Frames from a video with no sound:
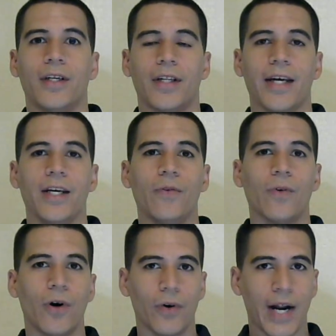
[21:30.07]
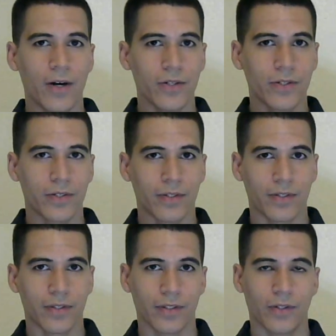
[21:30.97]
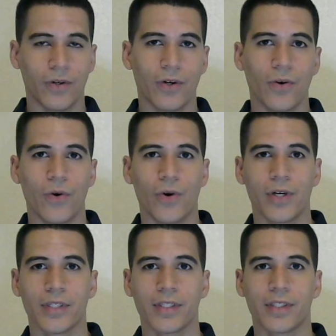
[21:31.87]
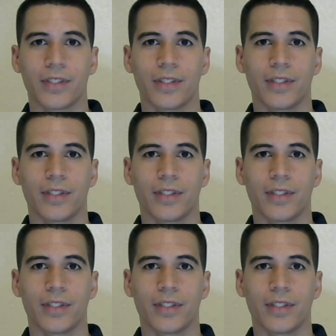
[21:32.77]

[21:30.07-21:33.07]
Like, he rode out on a horse